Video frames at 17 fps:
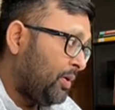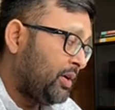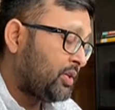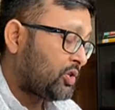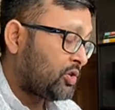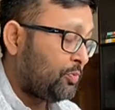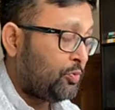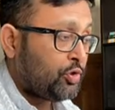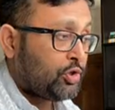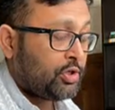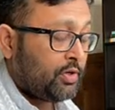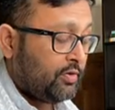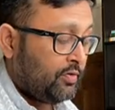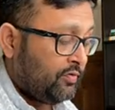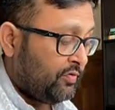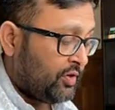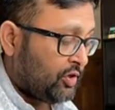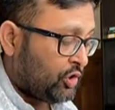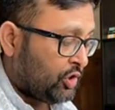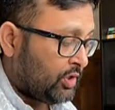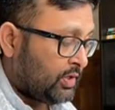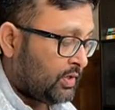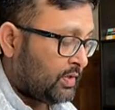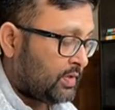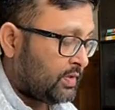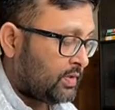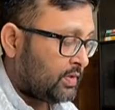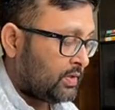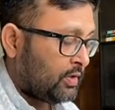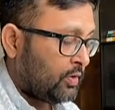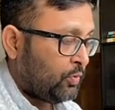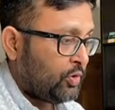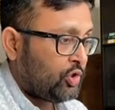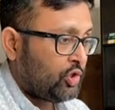distribution,
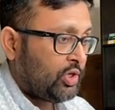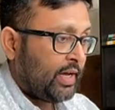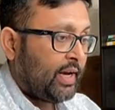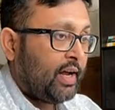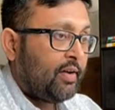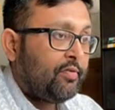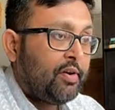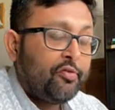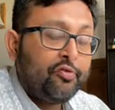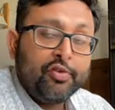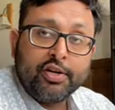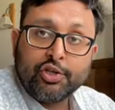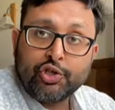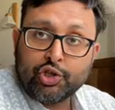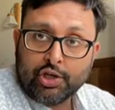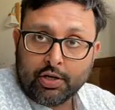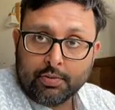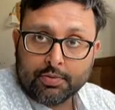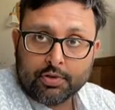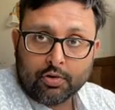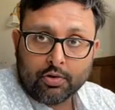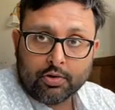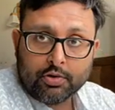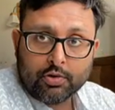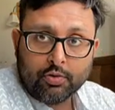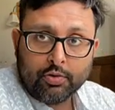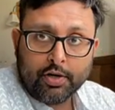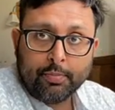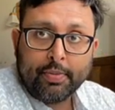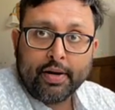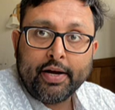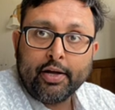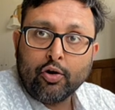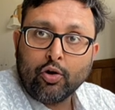which can have different shapes also,
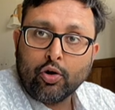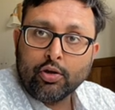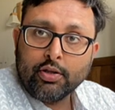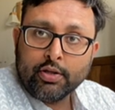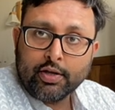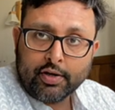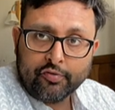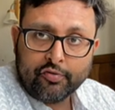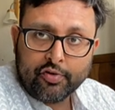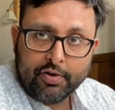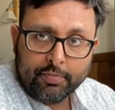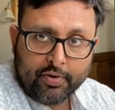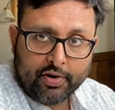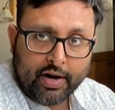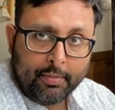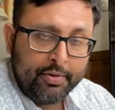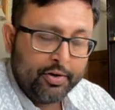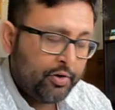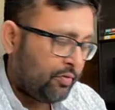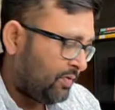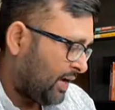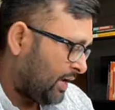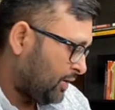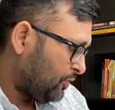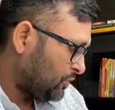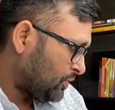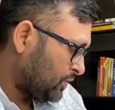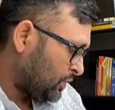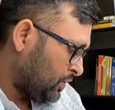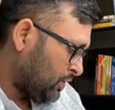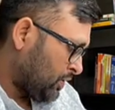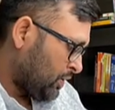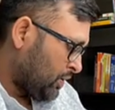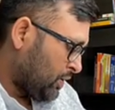depending on the different parameter
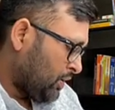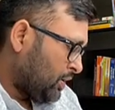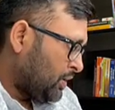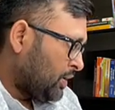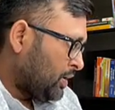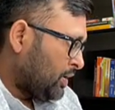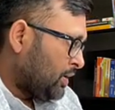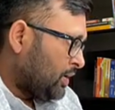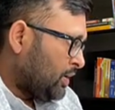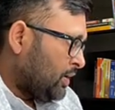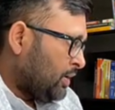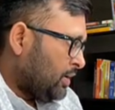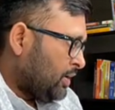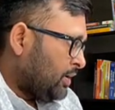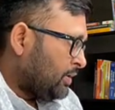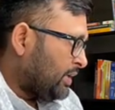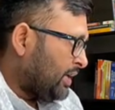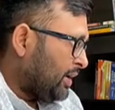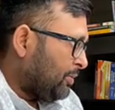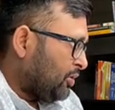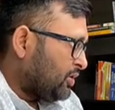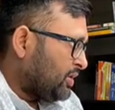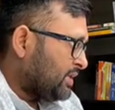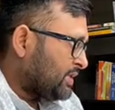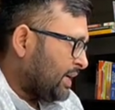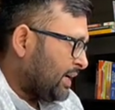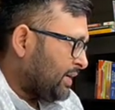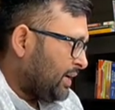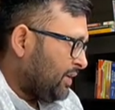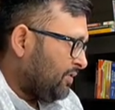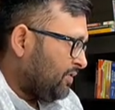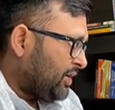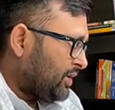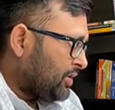values. Then about the standard
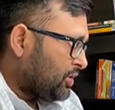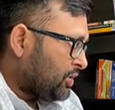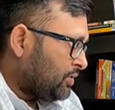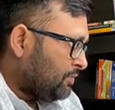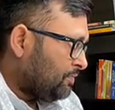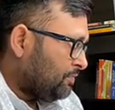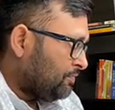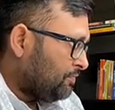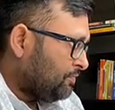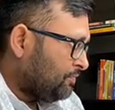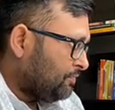deviation.